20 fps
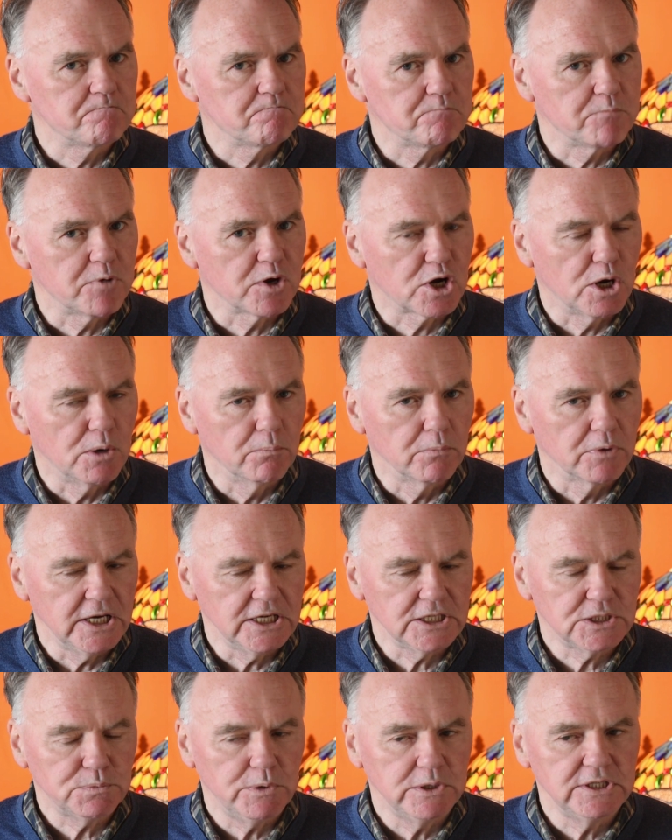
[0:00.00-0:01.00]
become
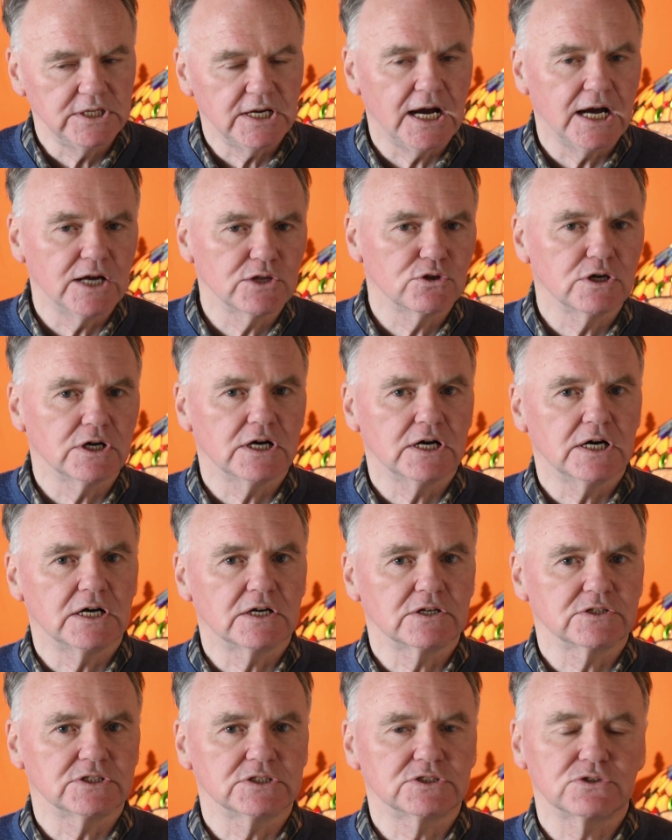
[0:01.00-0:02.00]
less when you add a
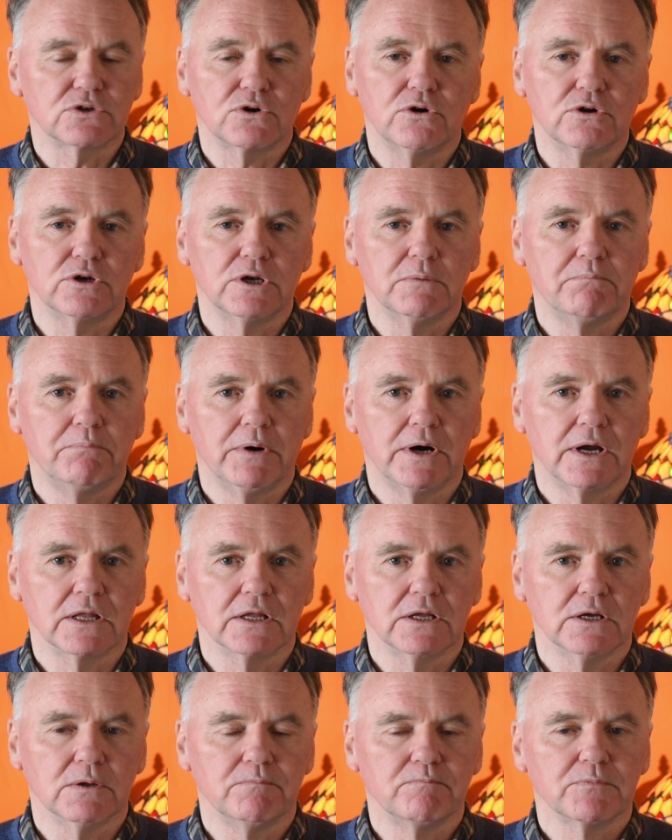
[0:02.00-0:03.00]
resistor on in
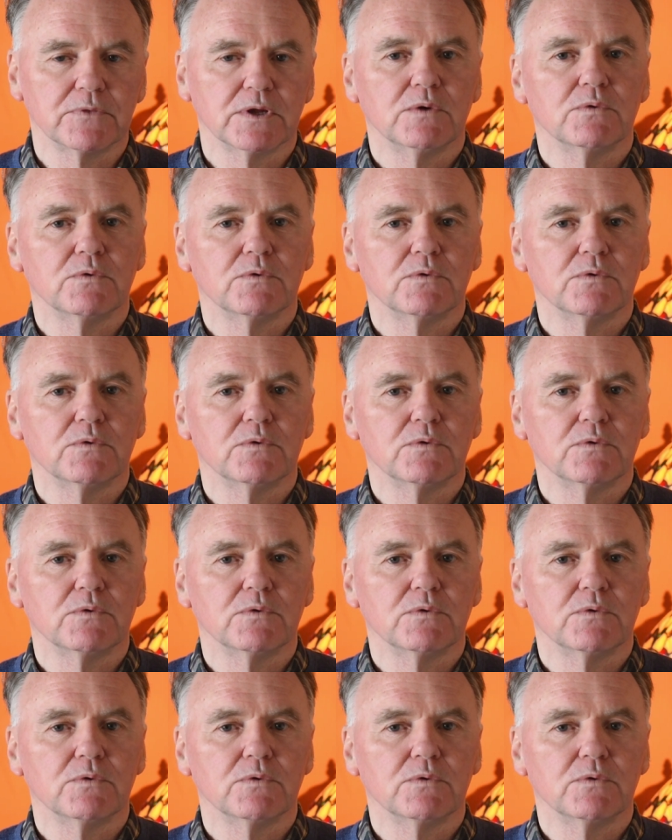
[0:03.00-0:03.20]
parallel?